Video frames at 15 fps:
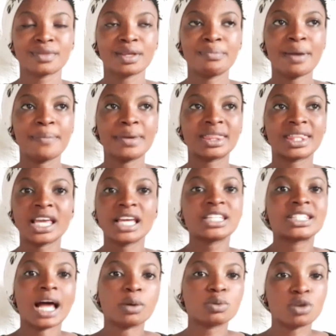maybe
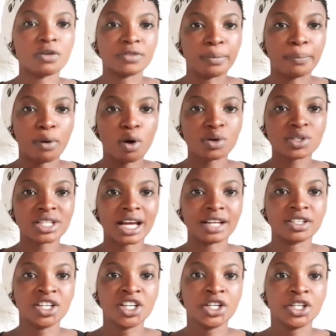thinks out of the box,
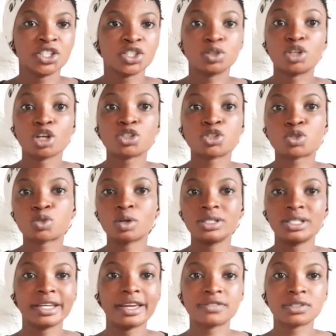and she just throw
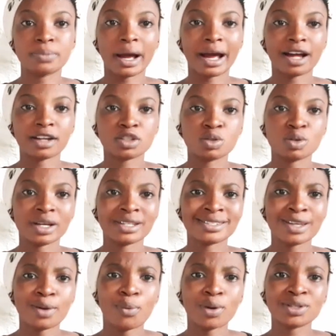the gift back at you and
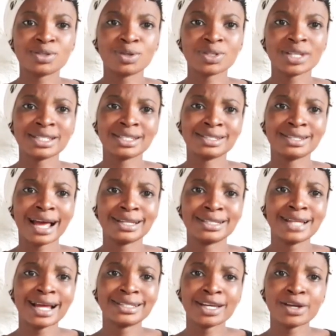say, what nonsense is that?
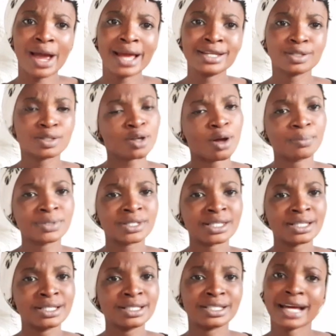Did I tell you I need
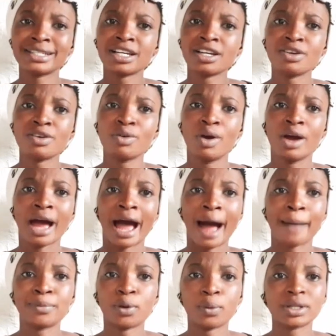something? Did I tell you
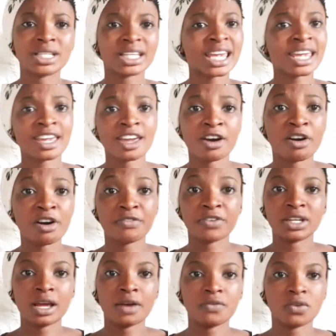I'm not well taken care of
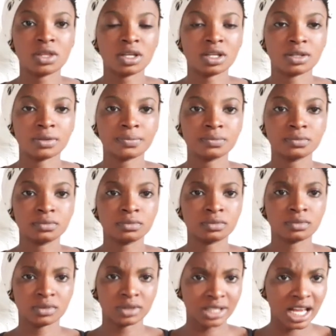and everything?
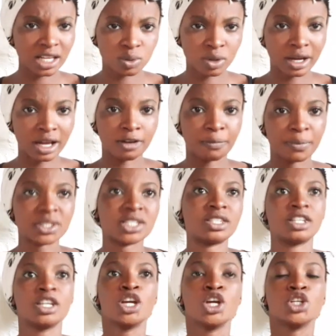That's one kind of
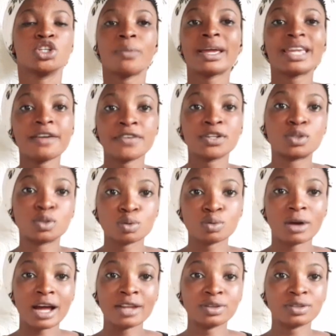person. You might give it
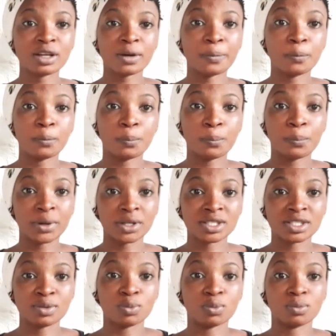to another
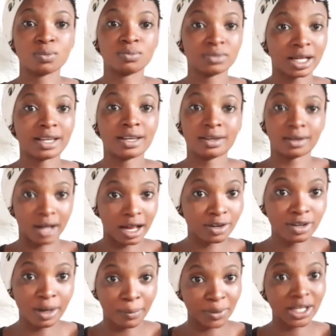person, like
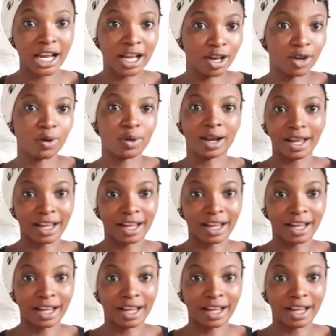another mother-in-law,